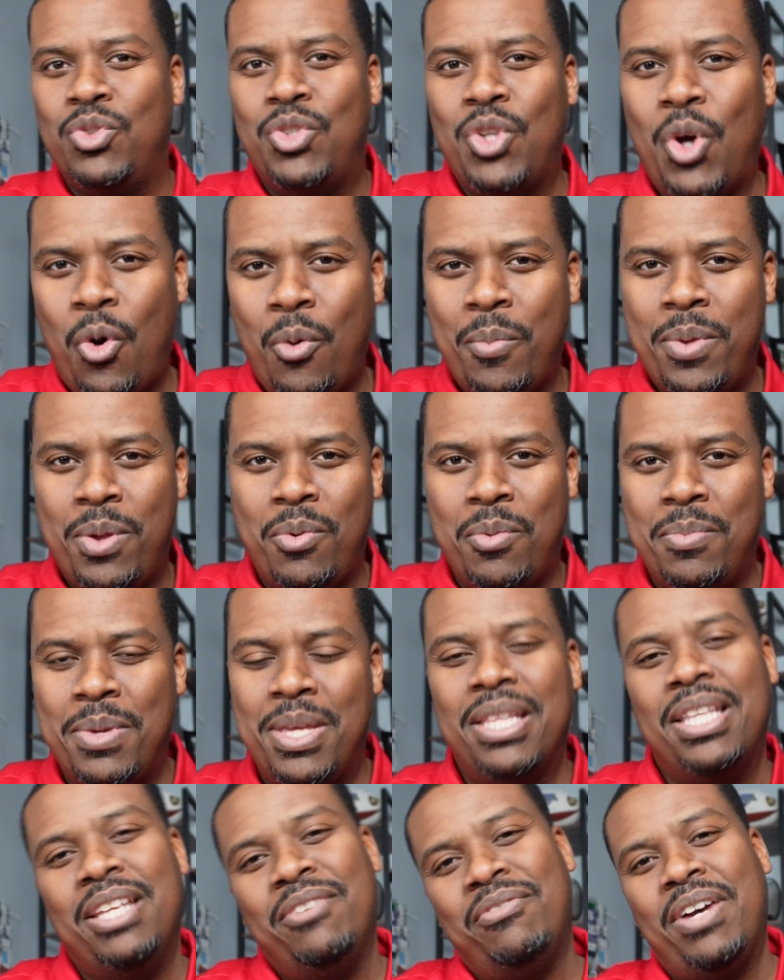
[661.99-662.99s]
you told me it would
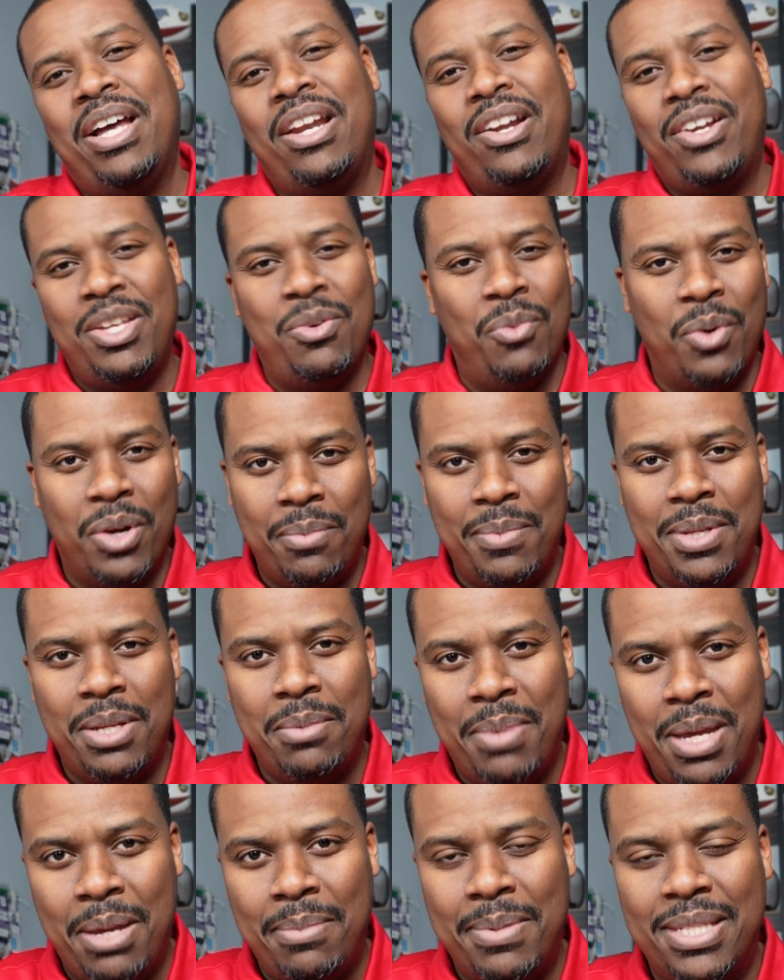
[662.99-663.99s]
be. And then found out he wanted me
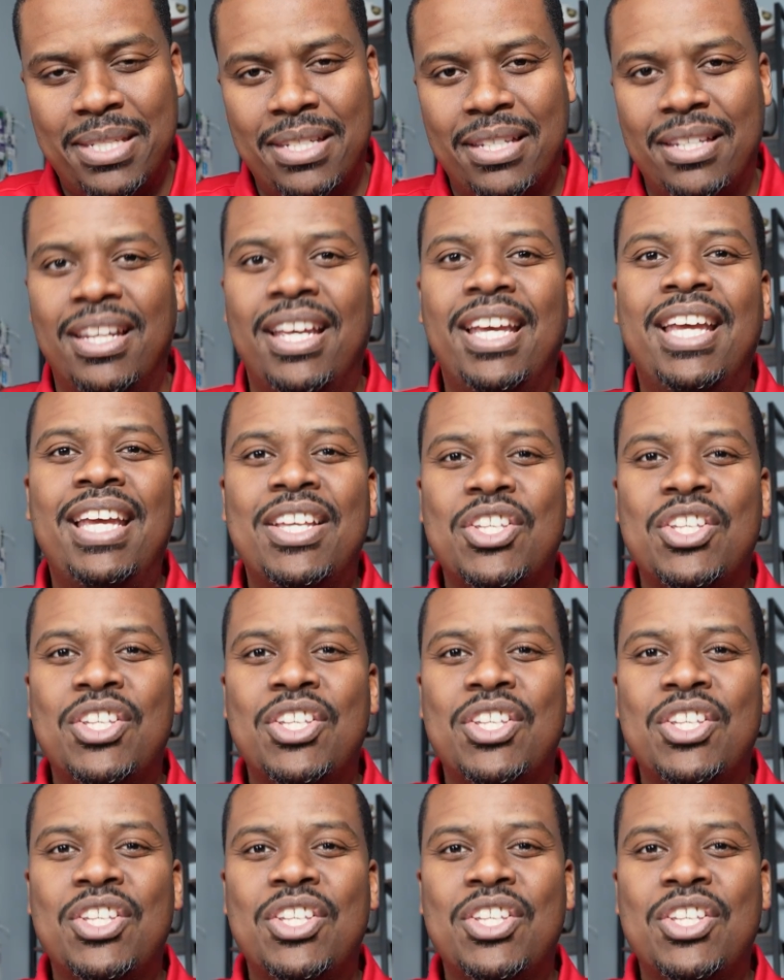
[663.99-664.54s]
to babysit.